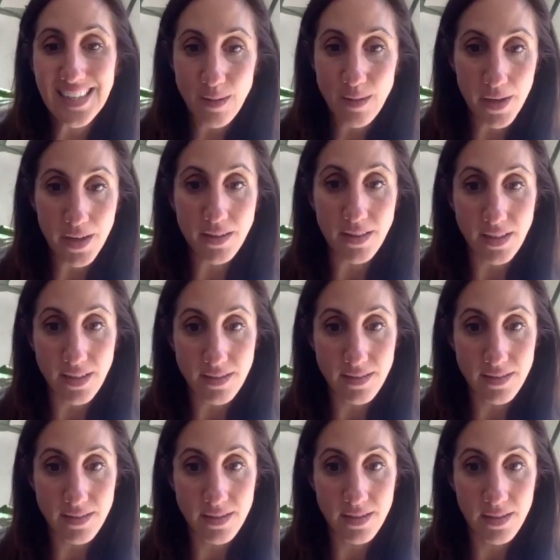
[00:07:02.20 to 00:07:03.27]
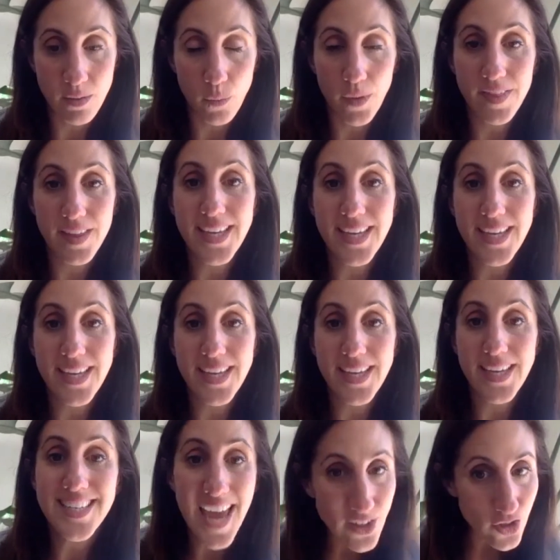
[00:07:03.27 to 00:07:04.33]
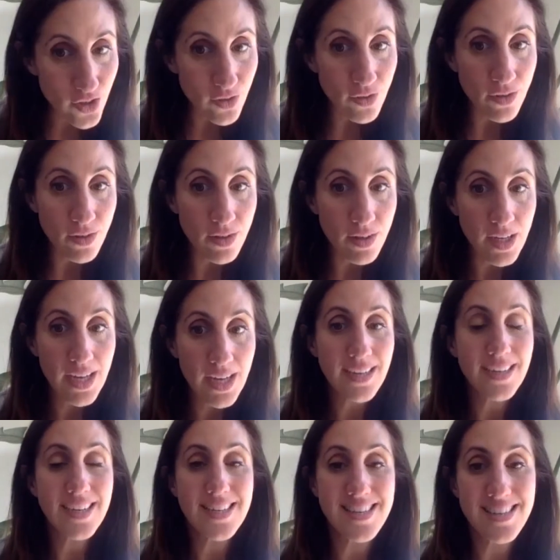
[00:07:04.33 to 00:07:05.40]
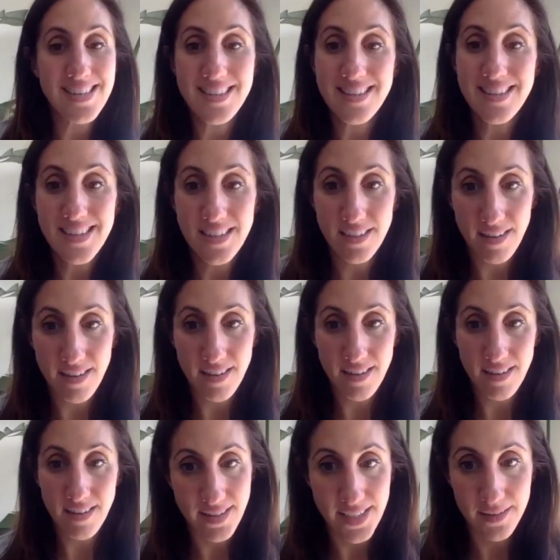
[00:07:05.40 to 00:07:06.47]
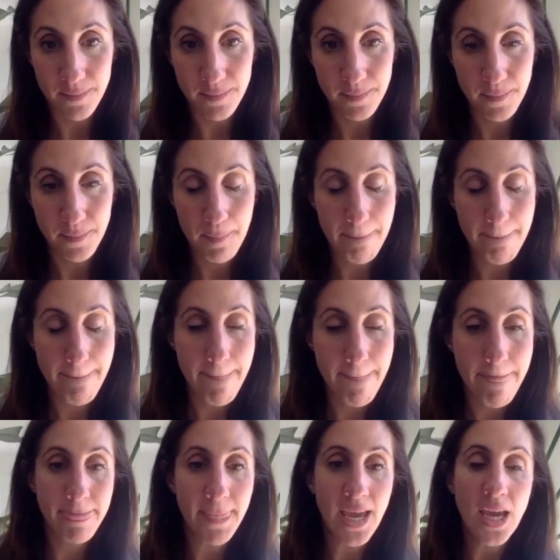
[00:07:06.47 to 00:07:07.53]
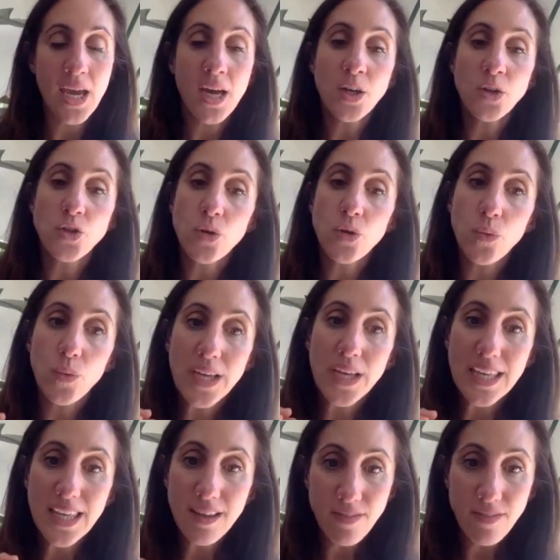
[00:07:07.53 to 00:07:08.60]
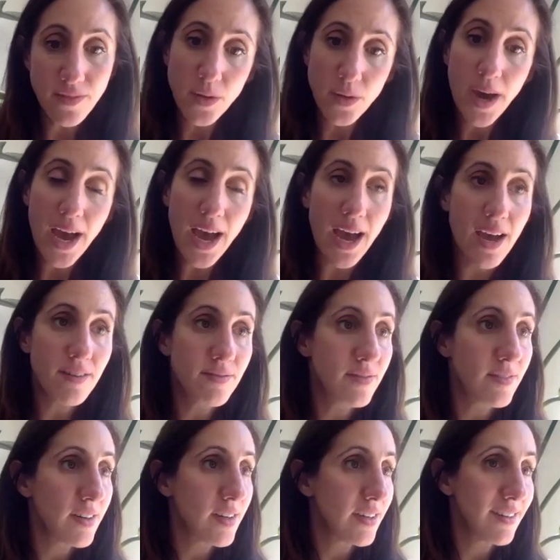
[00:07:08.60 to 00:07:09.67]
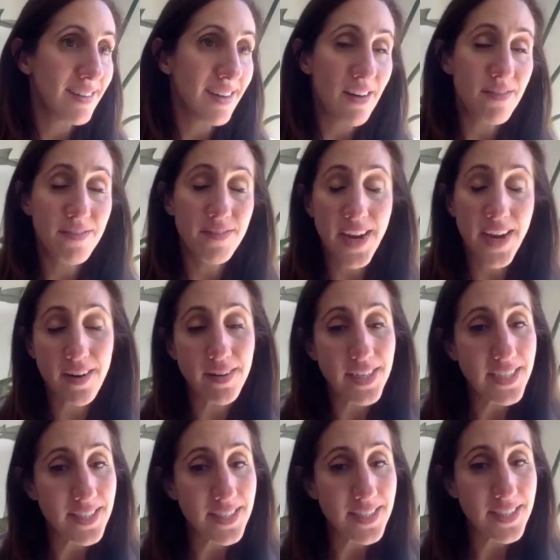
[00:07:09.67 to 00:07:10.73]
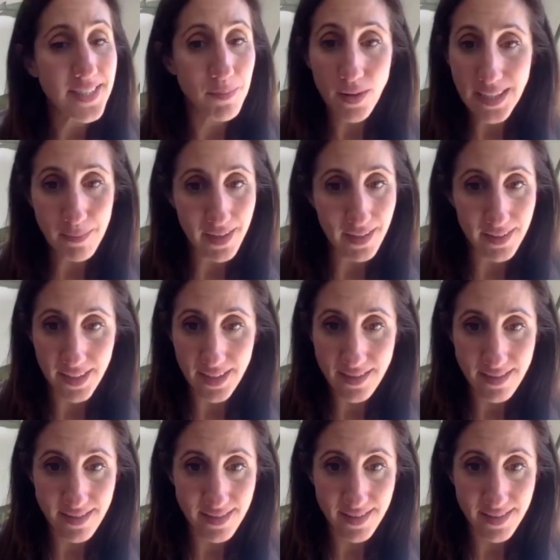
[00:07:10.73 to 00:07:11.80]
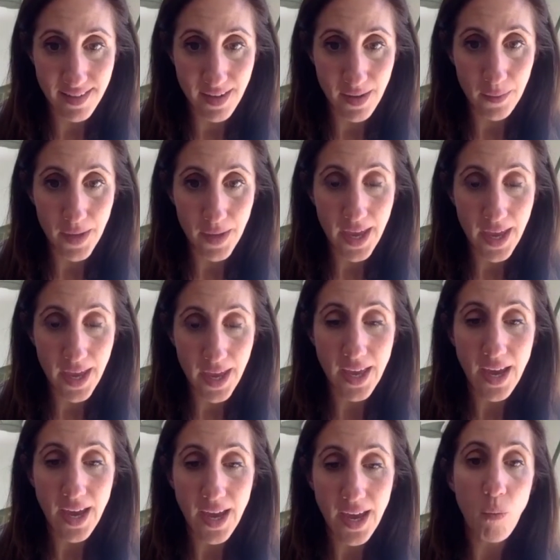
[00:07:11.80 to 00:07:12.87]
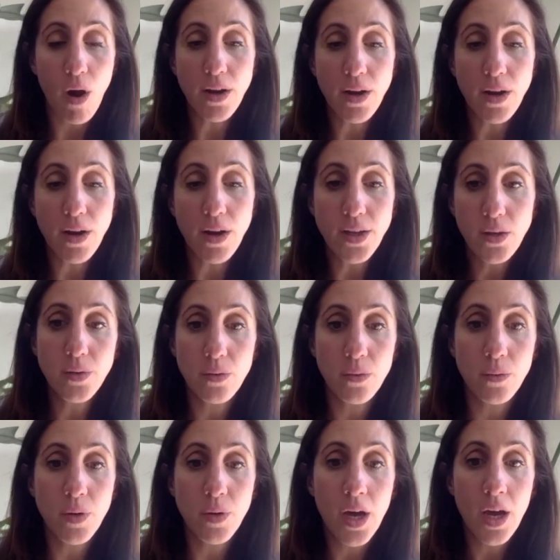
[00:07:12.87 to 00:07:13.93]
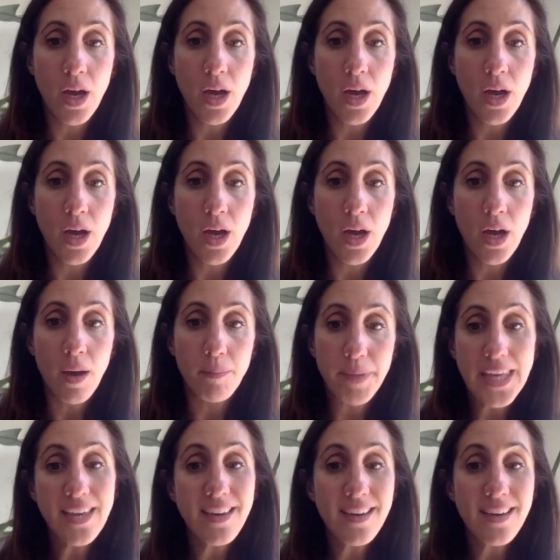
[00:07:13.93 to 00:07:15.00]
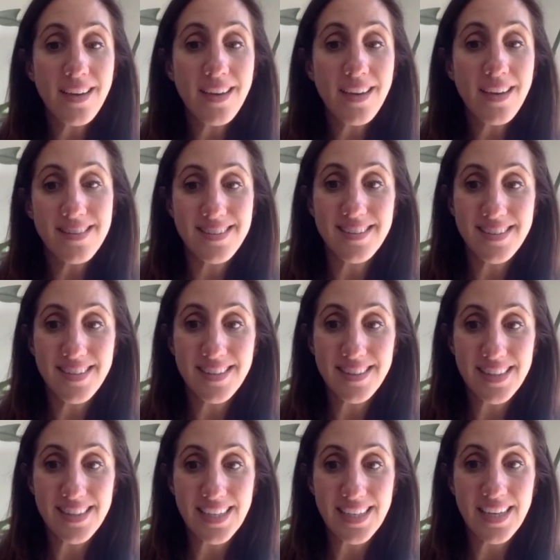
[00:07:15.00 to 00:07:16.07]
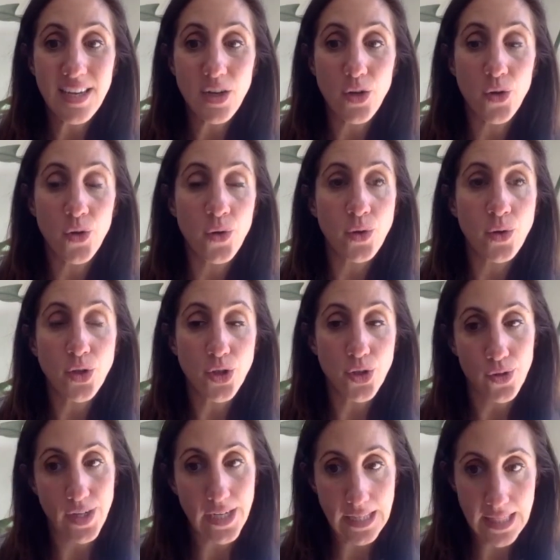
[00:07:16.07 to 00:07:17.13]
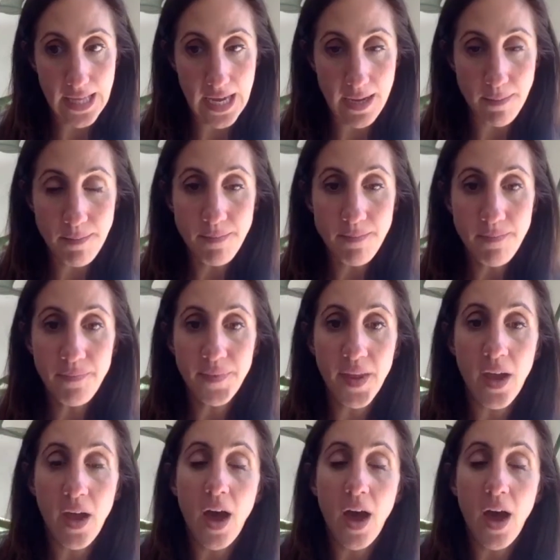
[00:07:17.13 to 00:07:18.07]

email list with intentional, consistent content? So even if you have a very small email list, okay, I want you to be consistently nurturing them